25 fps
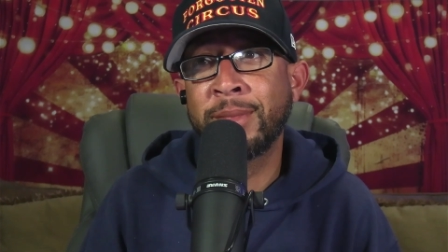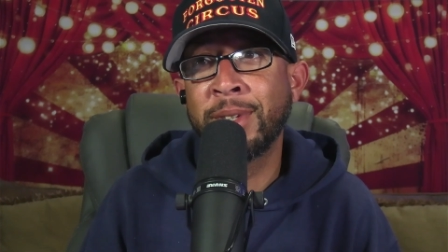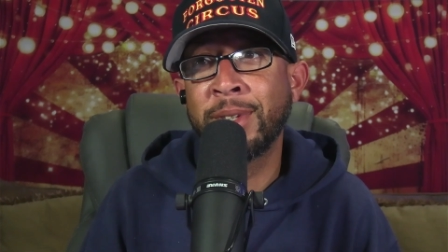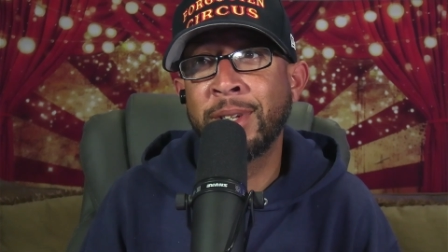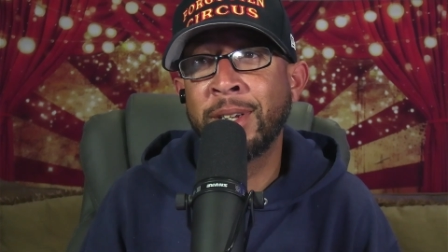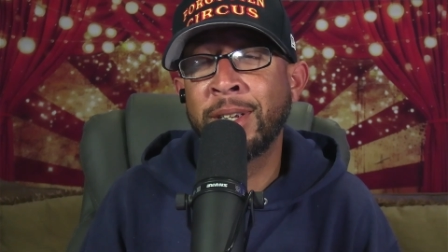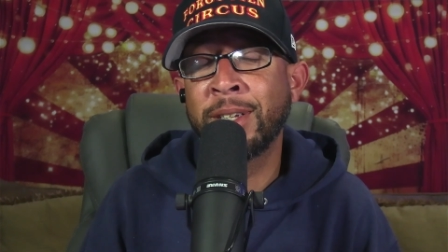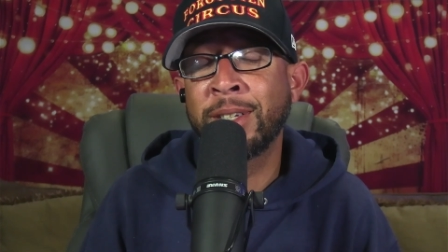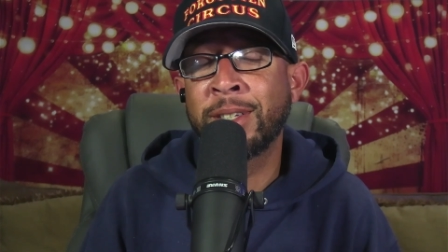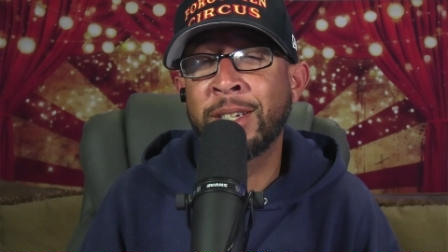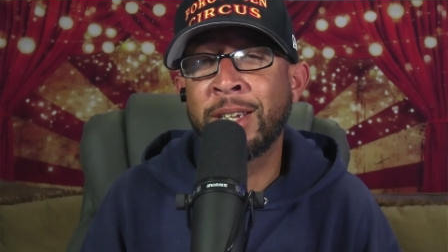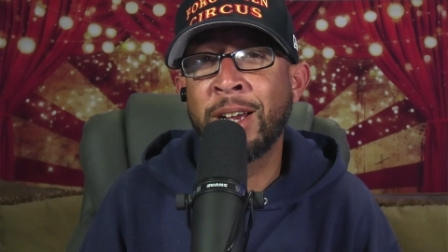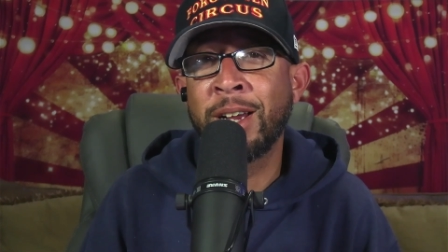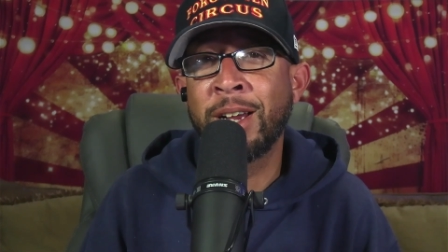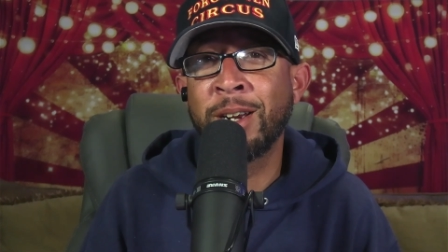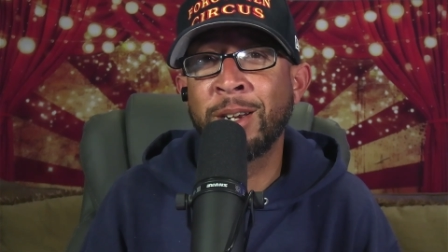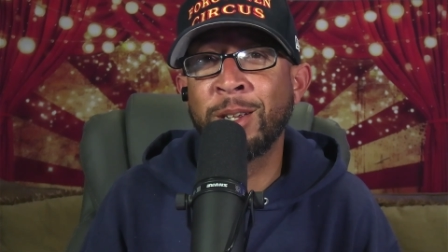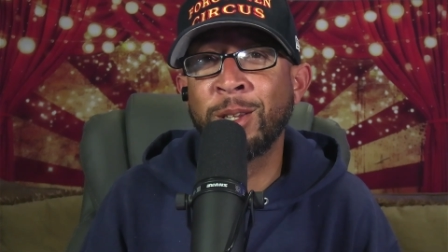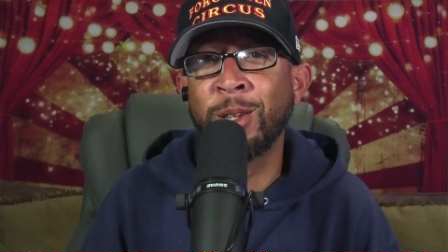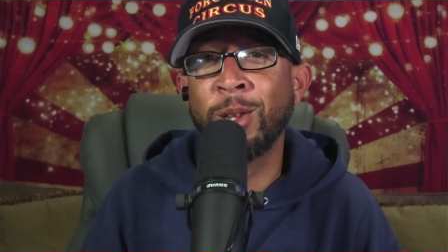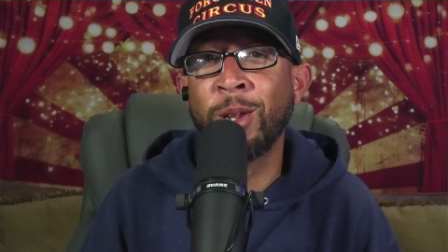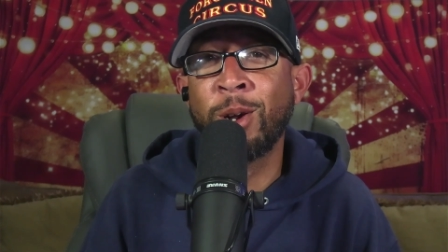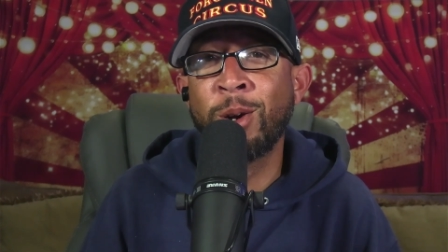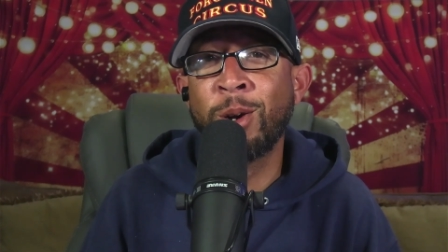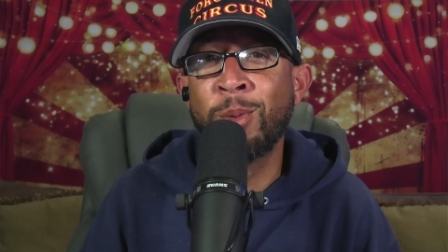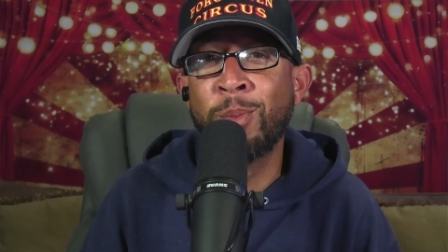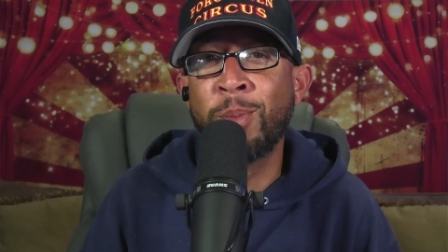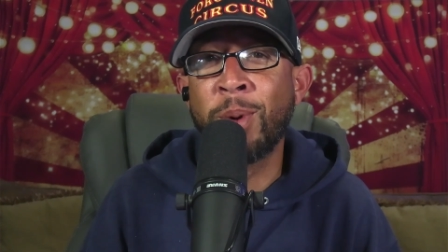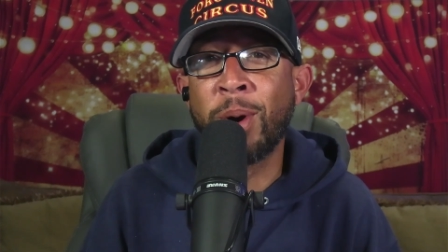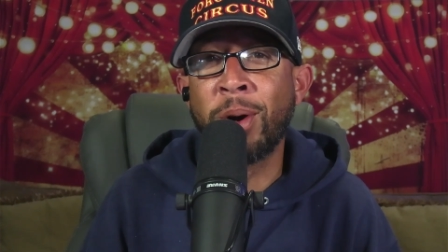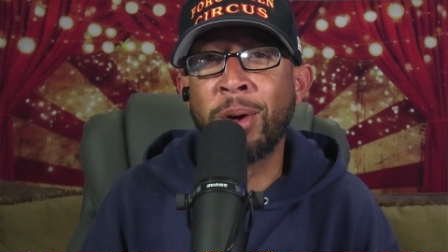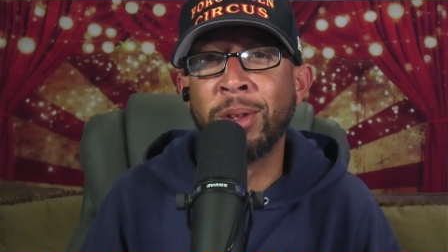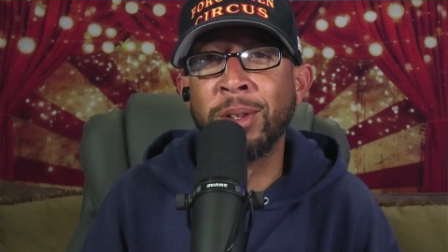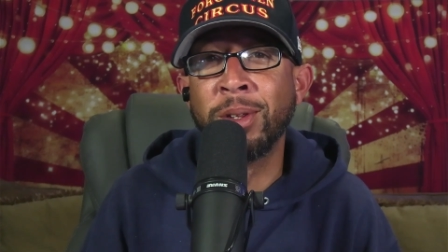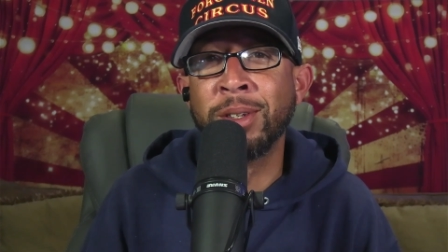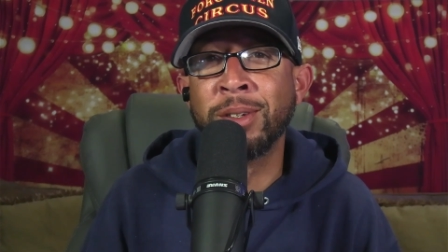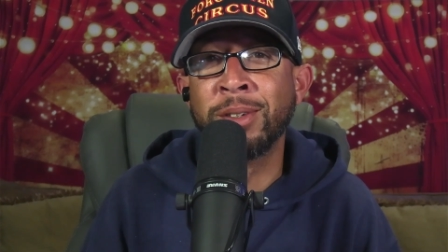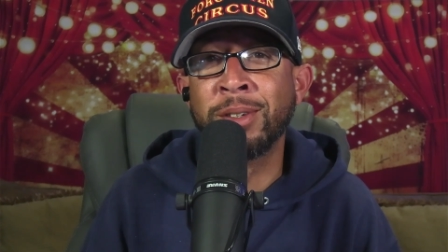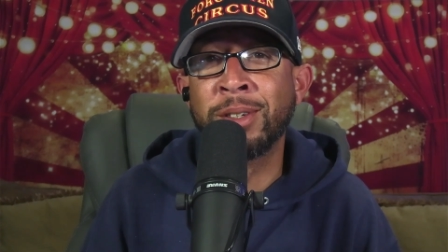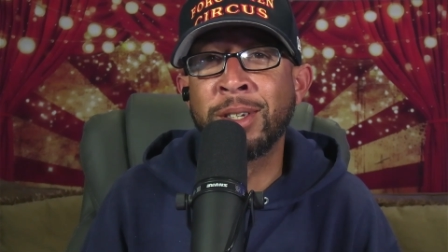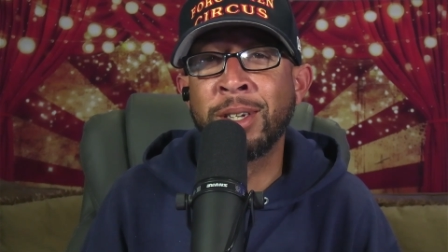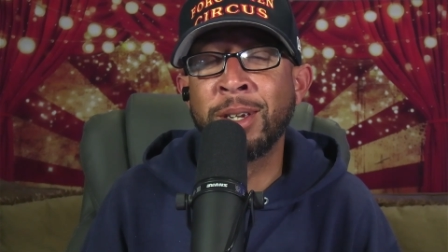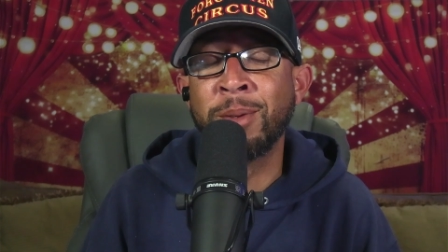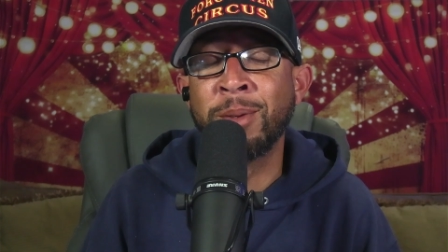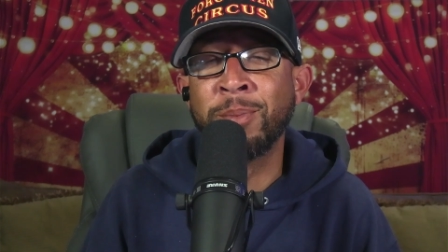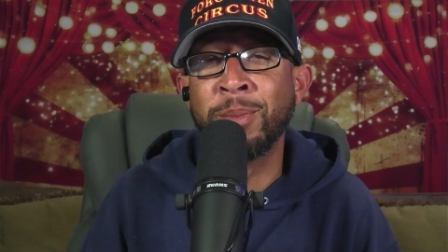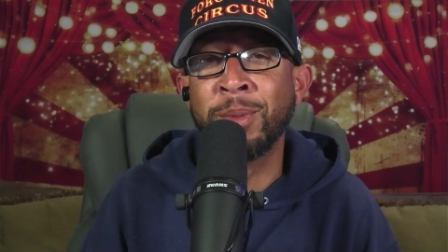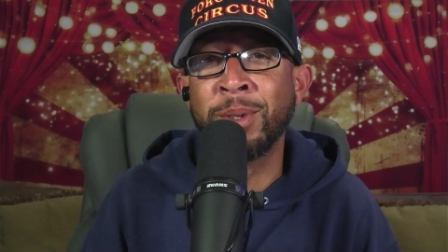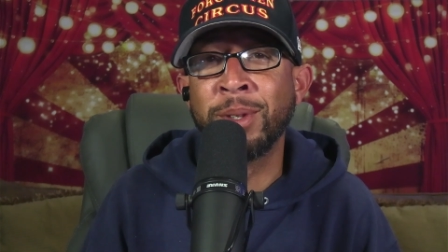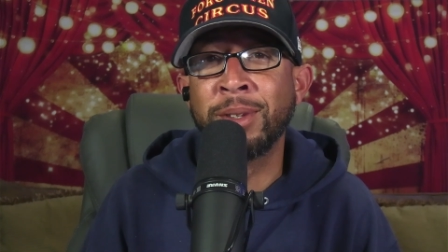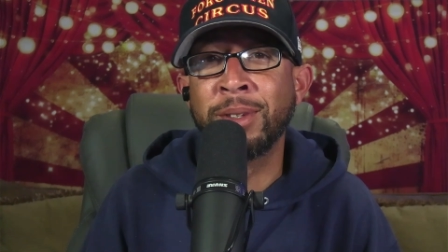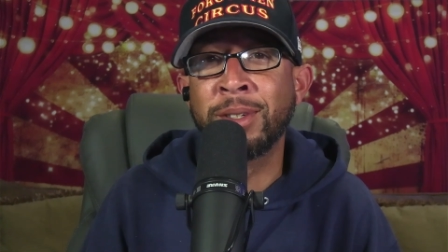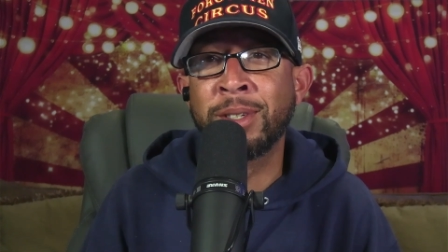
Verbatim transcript: It's kind of lowballing something